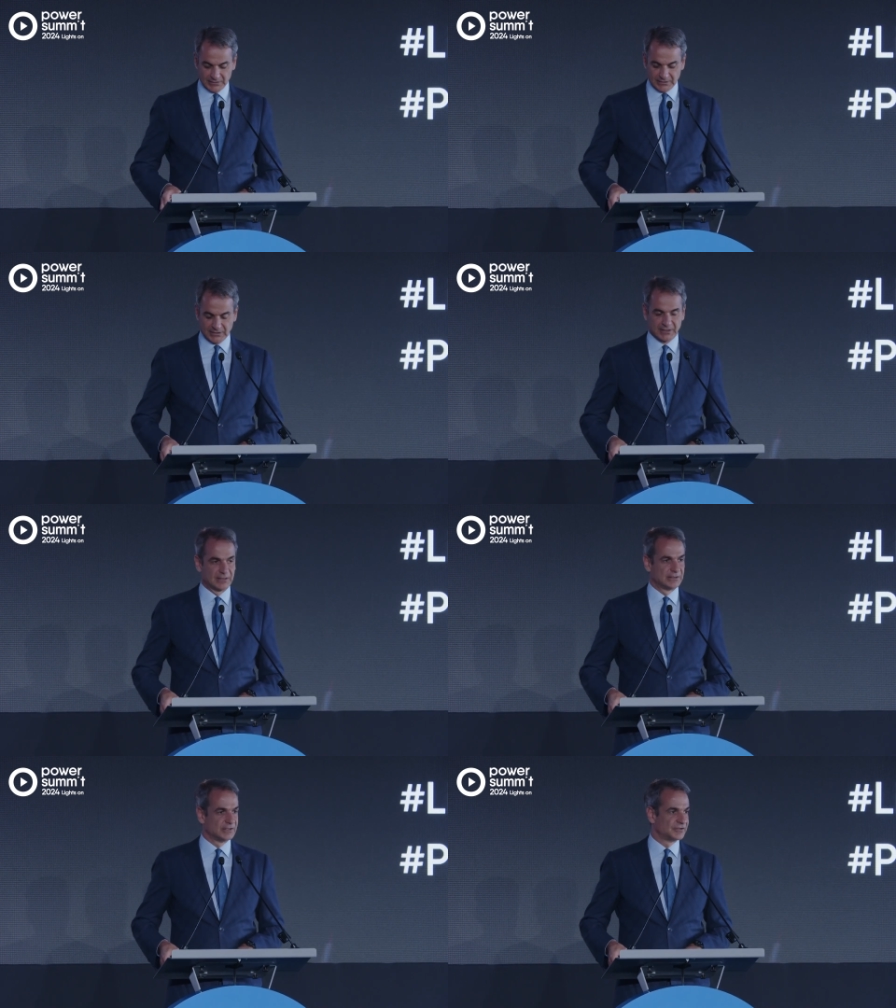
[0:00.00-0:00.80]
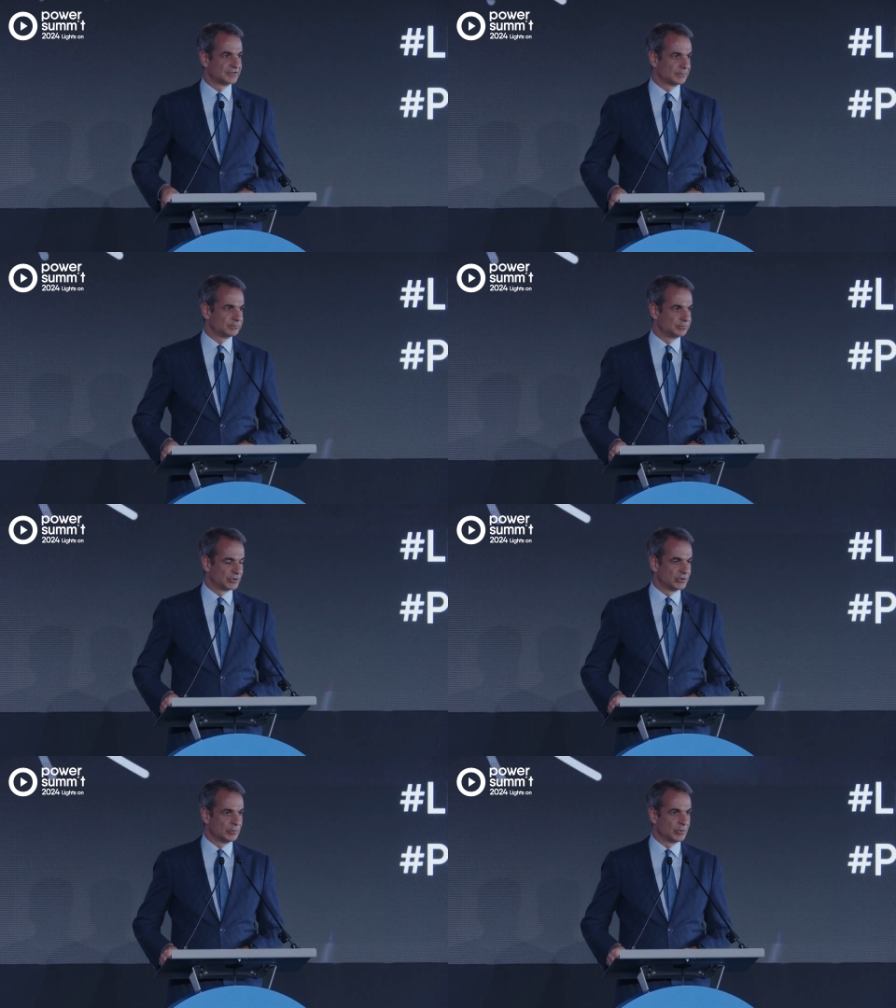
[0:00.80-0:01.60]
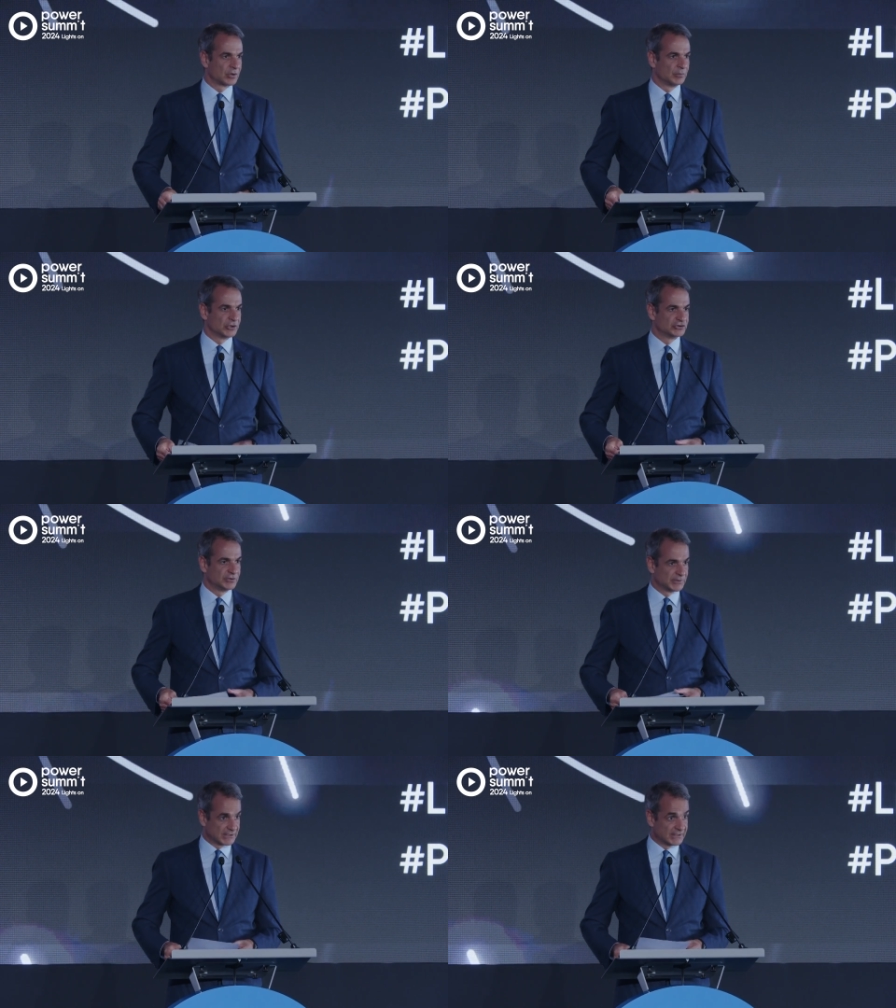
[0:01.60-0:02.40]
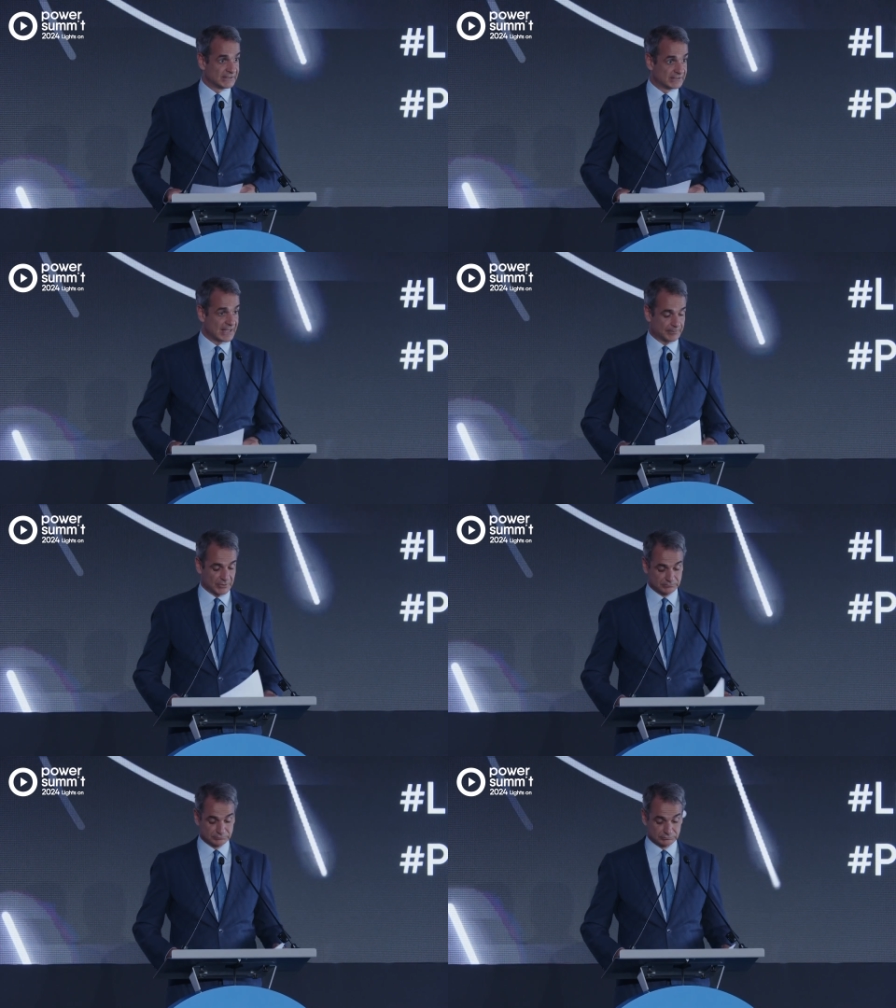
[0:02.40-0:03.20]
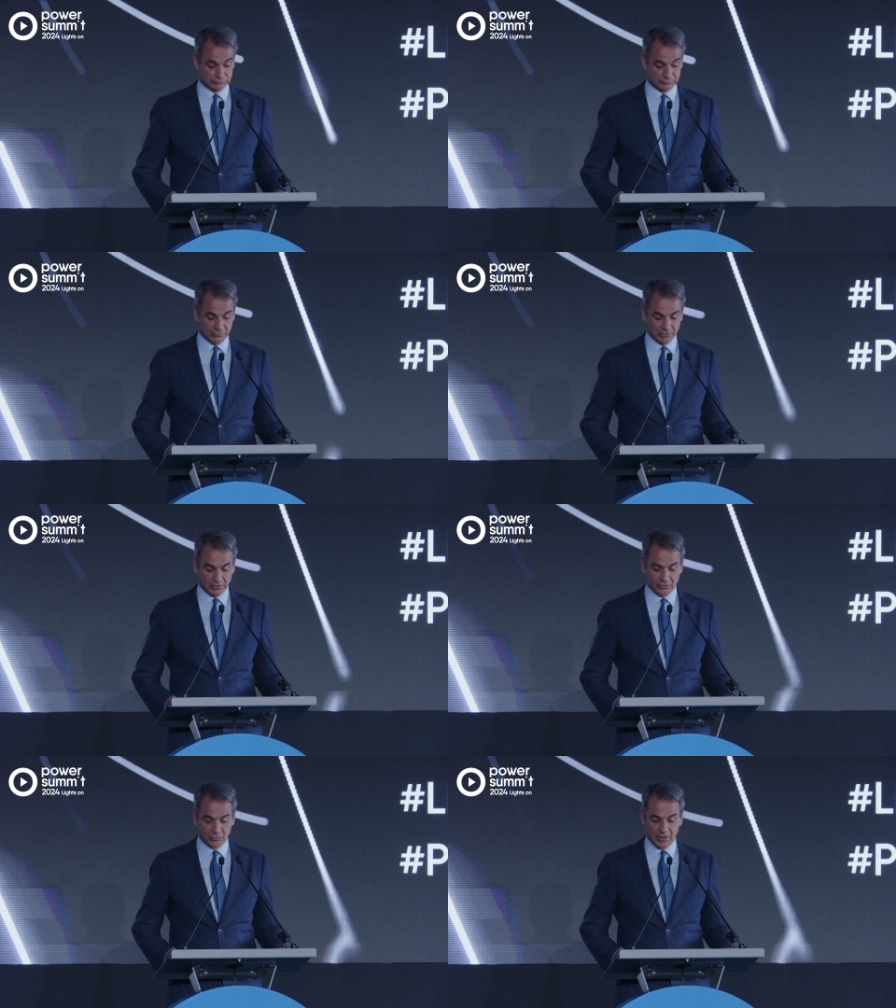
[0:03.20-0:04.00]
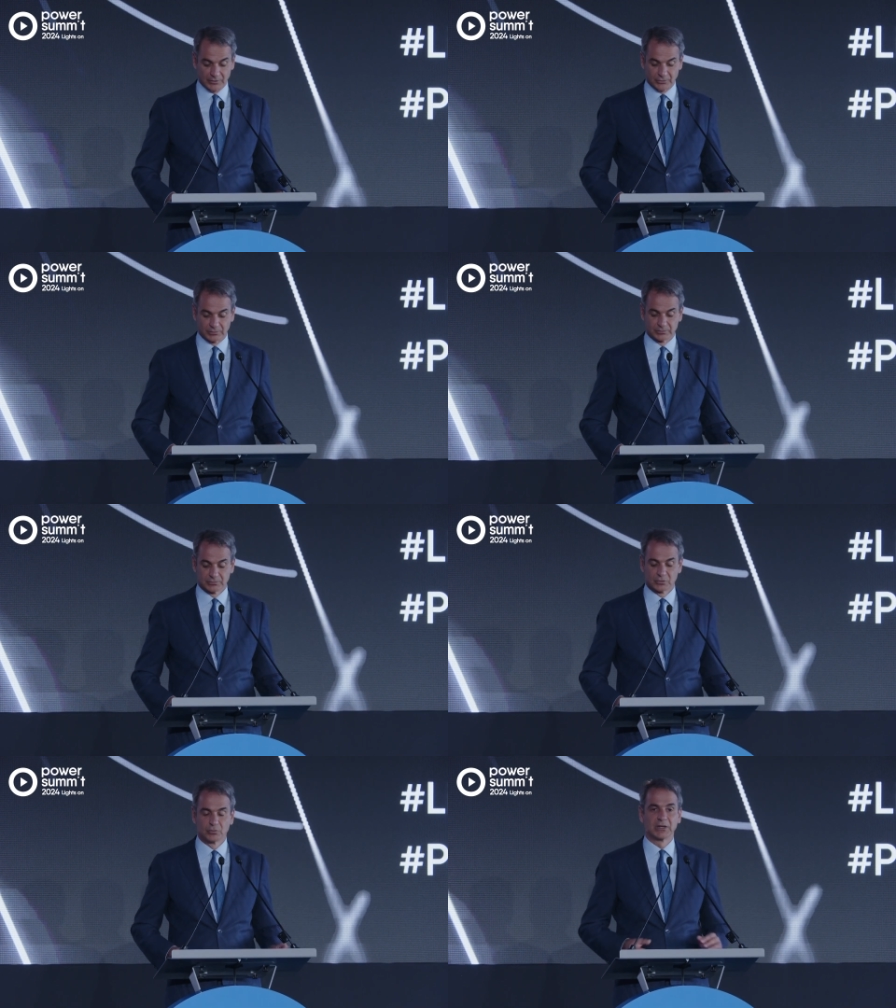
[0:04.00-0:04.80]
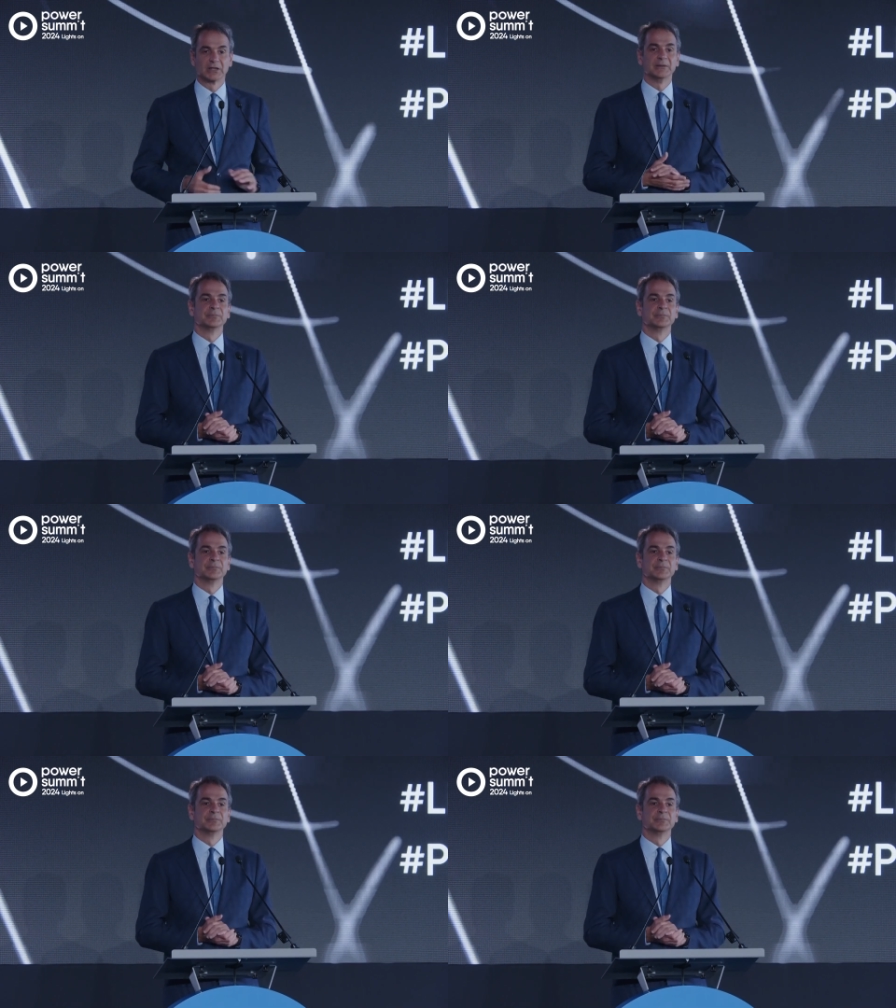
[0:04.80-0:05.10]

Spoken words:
And this is a pretty remarkable achievement, and it did happen rather quickly.